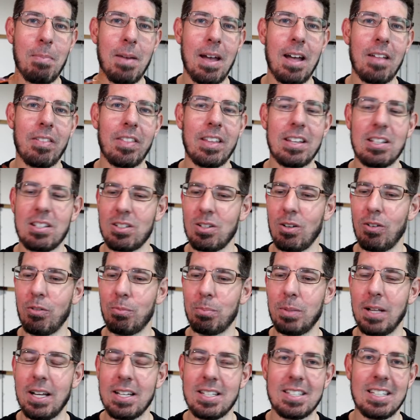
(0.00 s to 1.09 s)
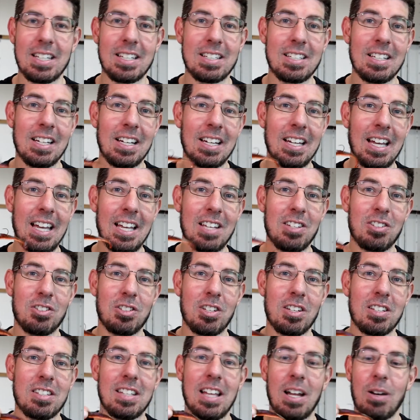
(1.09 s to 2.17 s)
about these soft plastics is
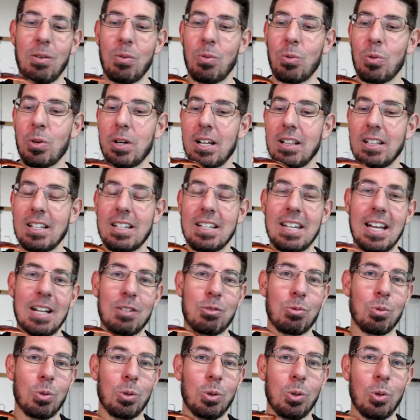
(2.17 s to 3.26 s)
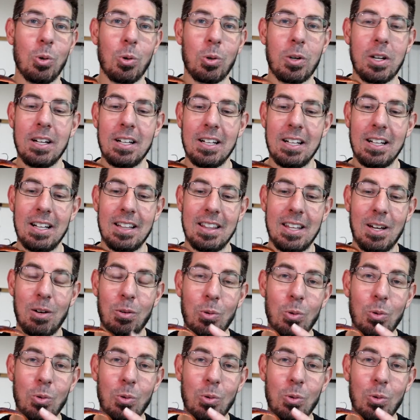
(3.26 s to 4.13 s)
just that really natural look, that